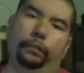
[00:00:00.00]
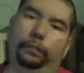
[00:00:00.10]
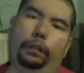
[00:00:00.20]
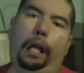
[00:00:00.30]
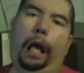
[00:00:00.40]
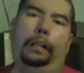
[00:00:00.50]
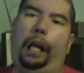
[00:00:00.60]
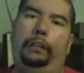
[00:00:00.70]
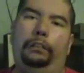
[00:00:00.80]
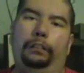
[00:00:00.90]
movies, I
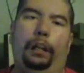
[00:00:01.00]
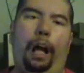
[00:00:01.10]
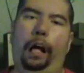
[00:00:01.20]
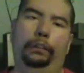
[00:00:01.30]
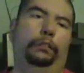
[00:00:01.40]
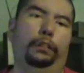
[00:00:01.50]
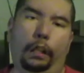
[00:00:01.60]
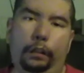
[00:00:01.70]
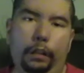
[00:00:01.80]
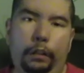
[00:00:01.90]
don't know how to
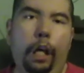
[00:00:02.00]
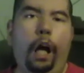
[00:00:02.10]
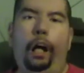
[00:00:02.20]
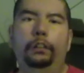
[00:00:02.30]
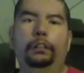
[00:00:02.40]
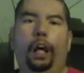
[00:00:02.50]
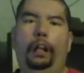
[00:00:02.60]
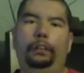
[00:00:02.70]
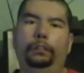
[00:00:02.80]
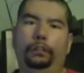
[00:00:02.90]
rate it. I don't know
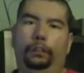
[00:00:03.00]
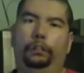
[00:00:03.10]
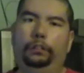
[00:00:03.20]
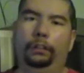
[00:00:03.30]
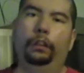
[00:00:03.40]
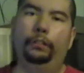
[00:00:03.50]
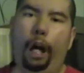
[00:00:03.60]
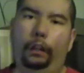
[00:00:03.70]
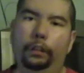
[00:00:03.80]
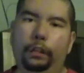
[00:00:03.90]
how to really feel
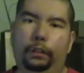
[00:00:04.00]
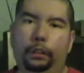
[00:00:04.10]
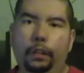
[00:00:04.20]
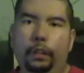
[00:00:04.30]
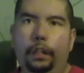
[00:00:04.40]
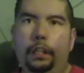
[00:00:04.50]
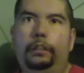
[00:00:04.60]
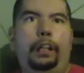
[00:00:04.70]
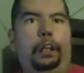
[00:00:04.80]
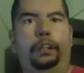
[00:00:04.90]
about it.
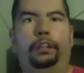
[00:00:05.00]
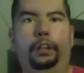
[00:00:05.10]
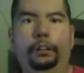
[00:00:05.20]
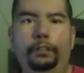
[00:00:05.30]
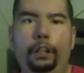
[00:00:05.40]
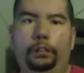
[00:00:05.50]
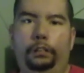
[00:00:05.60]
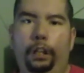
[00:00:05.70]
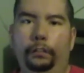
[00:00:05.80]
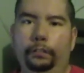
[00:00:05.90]
It's like a Serbian
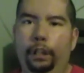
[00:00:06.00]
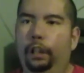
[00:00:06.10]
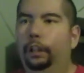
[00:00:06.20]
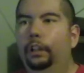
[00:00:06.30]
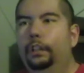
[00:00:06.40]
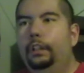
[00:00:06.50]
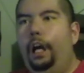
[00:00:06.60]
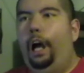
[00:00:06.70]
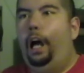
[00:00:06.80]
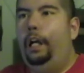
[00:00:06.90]
film where
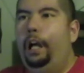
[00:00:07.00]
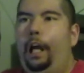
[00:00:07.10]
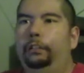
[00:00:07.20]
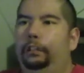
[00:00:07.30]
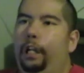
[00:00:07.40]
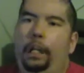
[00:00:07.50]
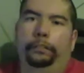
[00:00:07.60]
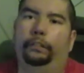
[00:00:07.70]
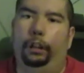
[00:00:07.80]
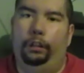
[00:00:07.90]
I don't
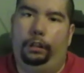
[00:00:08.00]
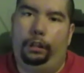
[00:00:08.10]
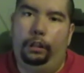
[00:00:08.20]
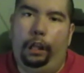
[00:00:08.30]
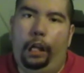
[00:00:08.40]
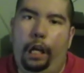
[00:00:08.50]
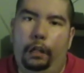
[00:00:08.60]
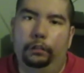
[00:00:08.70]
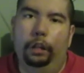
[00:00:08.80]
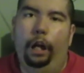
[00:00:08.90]
ever want to see it
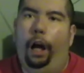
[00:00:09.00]
again.